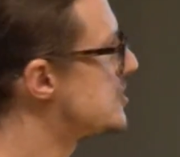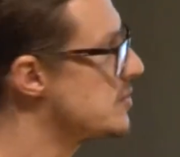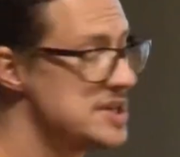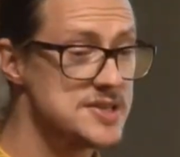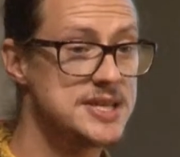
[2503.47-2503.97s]

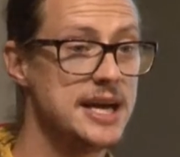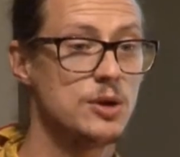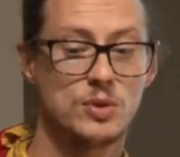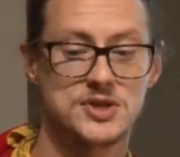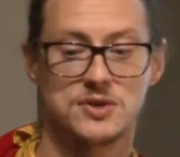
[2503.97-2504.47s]
So this
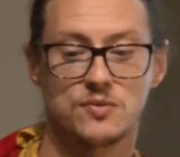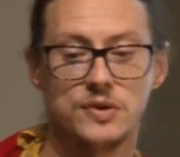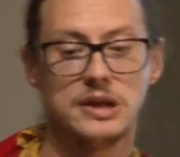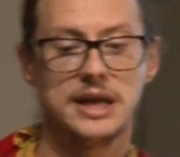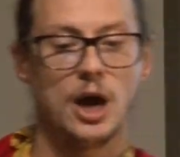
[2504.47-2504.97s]
data was
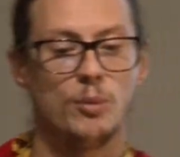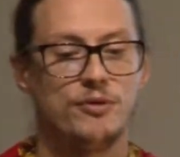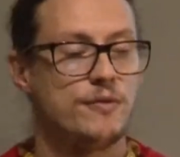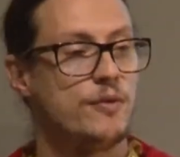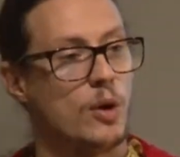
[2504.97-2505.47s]
really
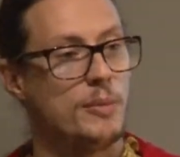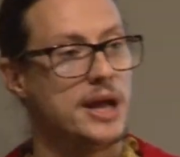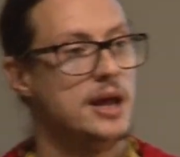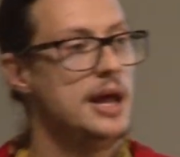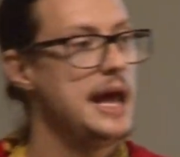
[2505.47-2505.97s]
helpful for
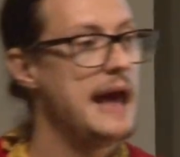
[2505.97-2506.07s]
me.